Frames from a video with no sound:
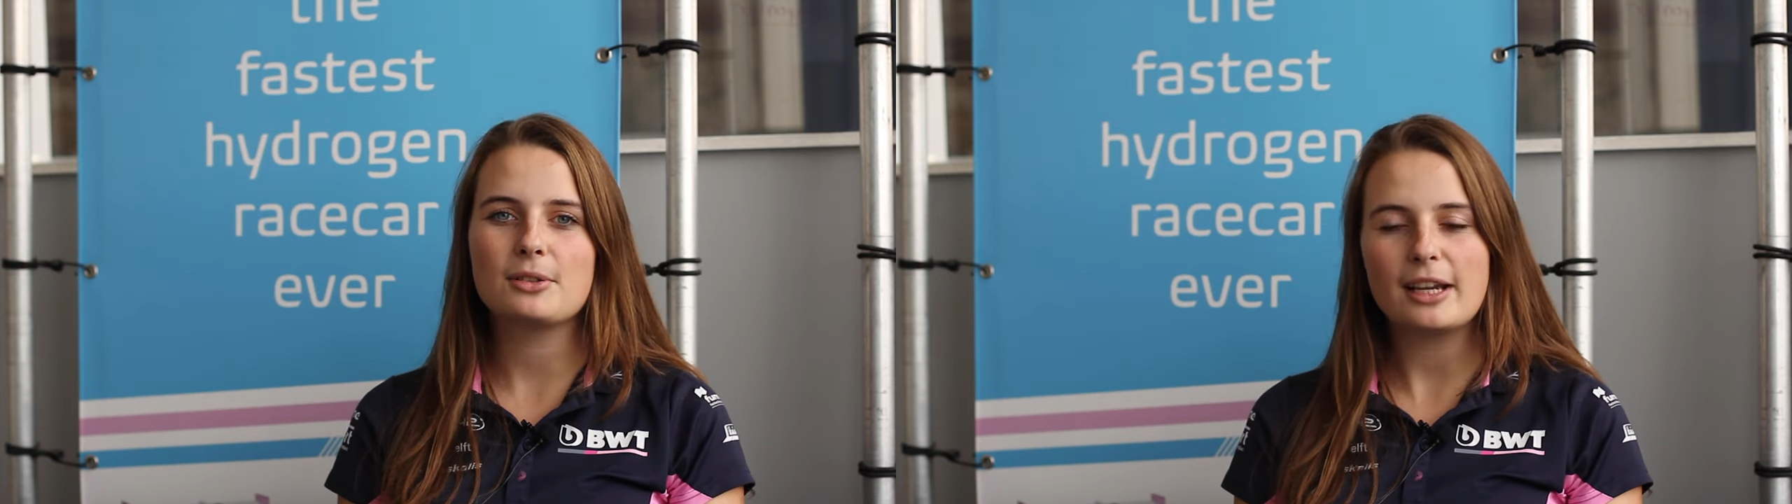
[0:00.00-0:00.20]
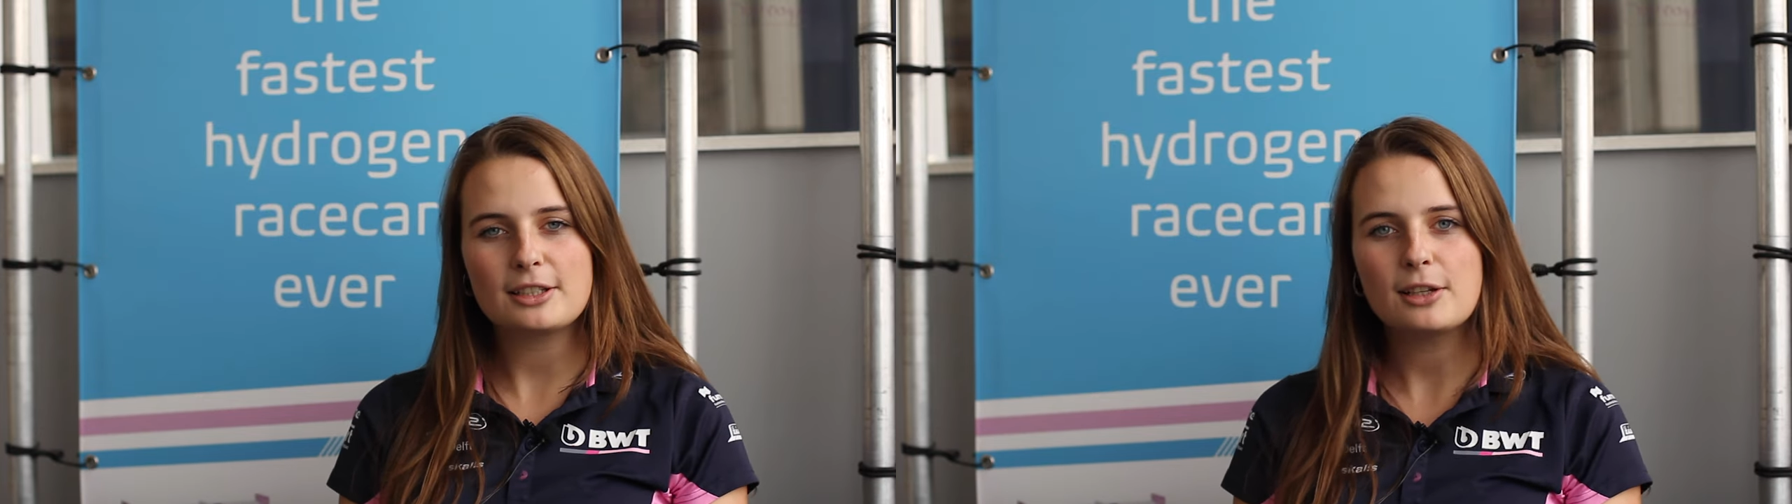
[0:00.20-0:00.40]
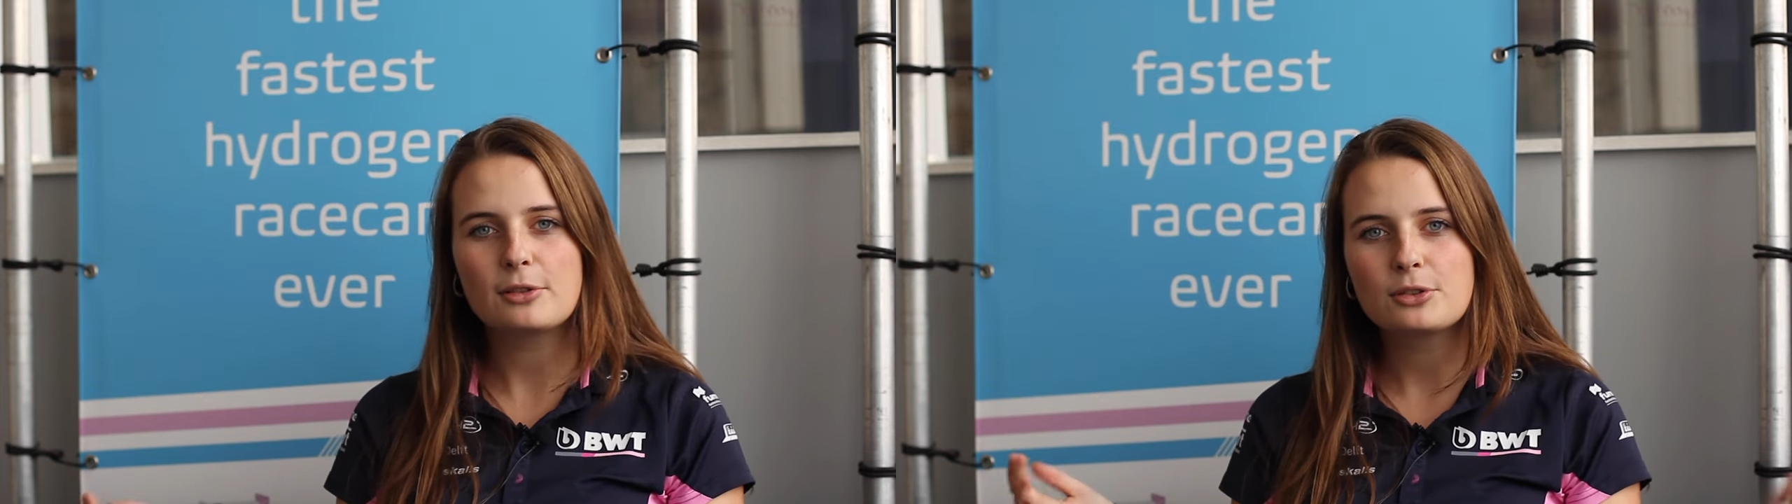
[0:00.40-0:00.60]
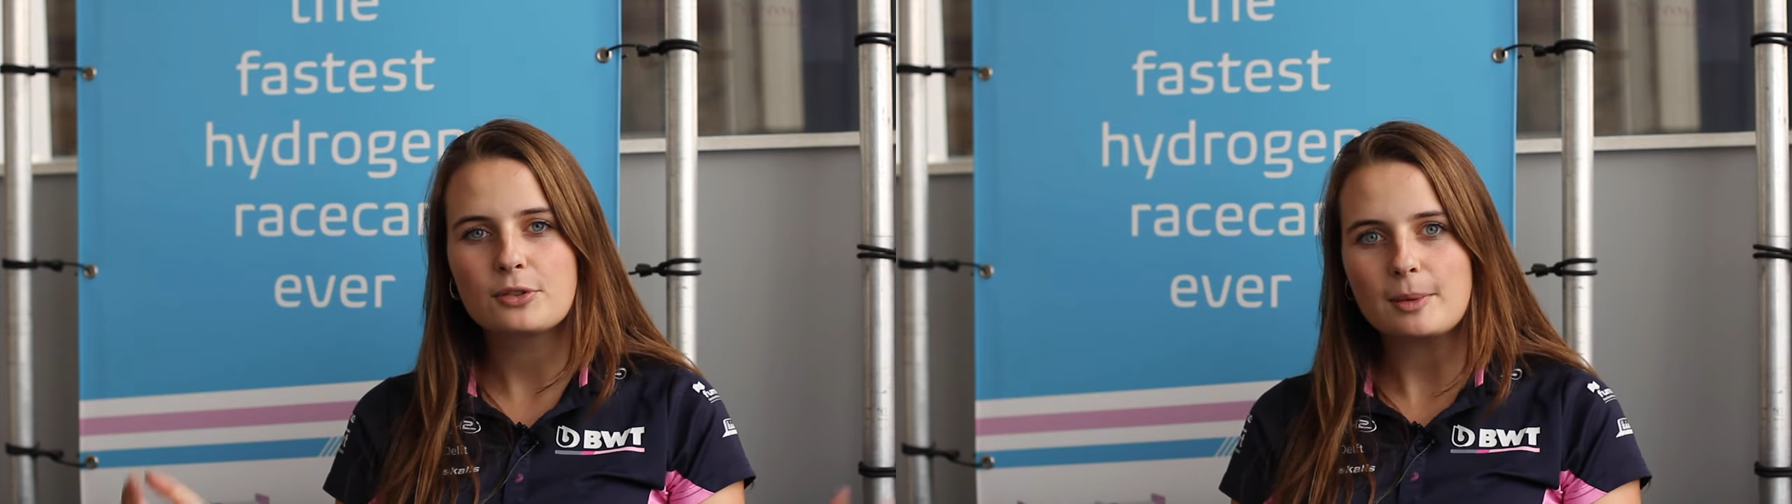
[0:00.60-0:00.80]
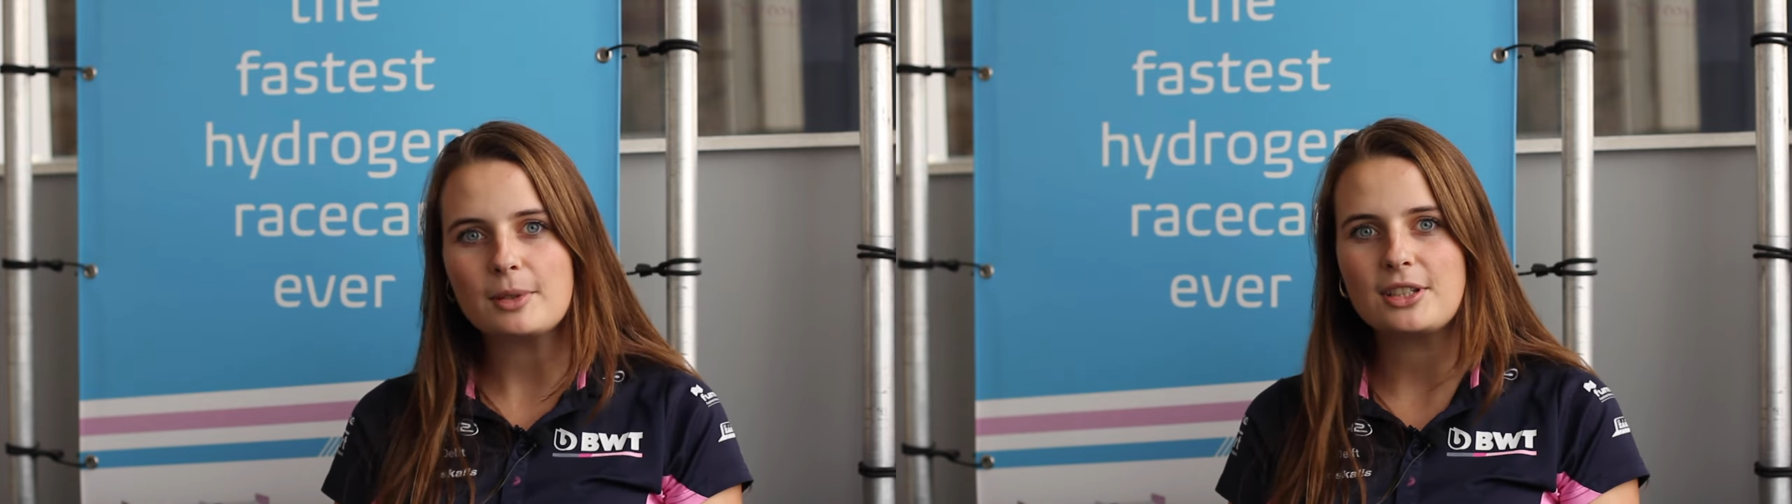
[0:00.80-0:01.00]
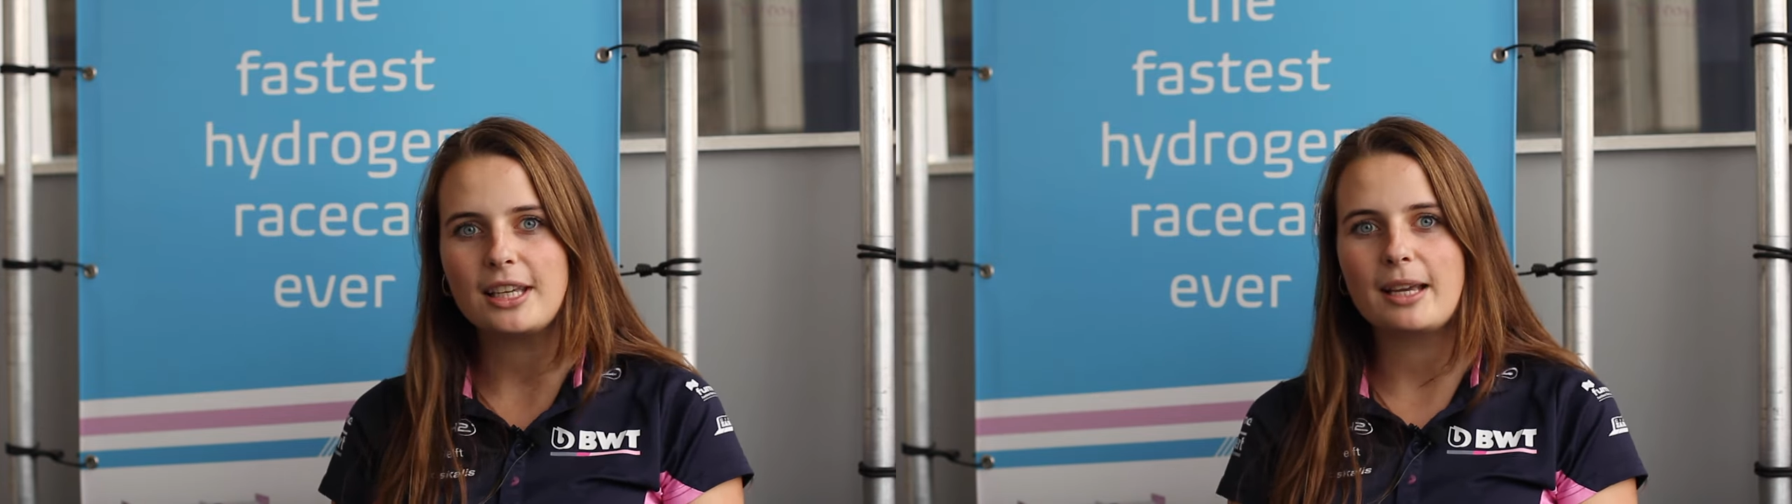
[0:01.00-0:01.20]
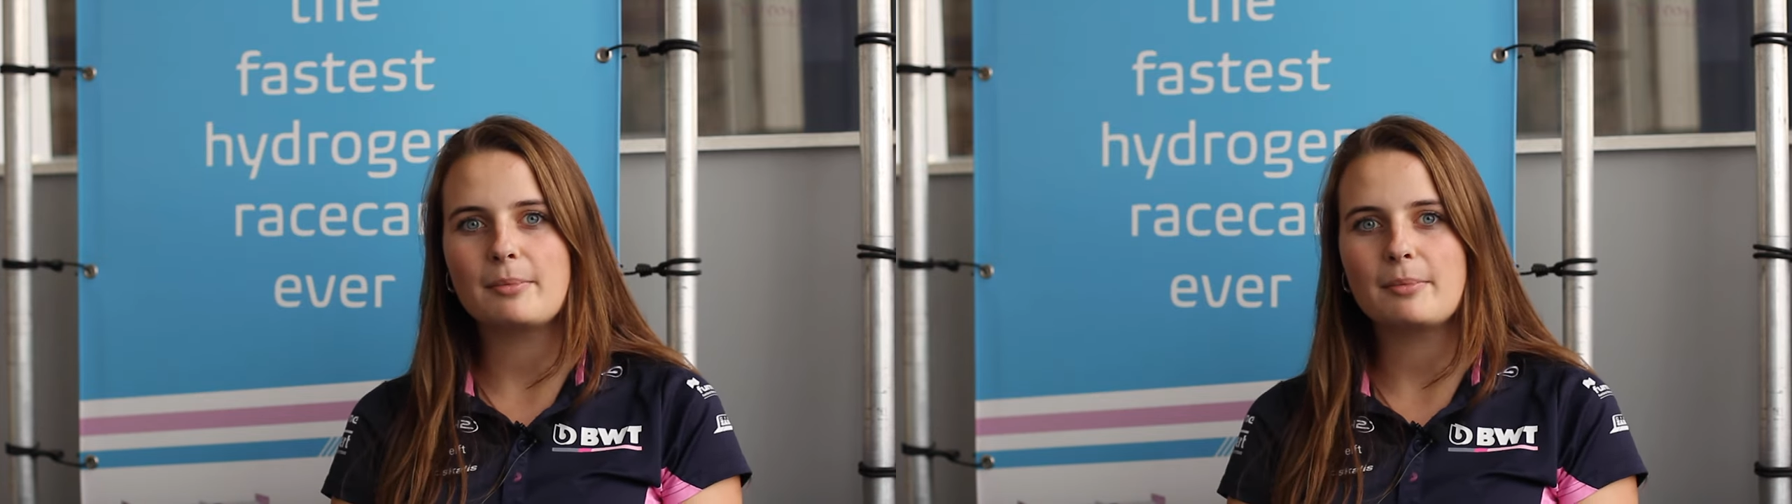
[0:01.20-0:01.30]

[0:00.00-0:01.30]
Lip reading: So you're actually contributing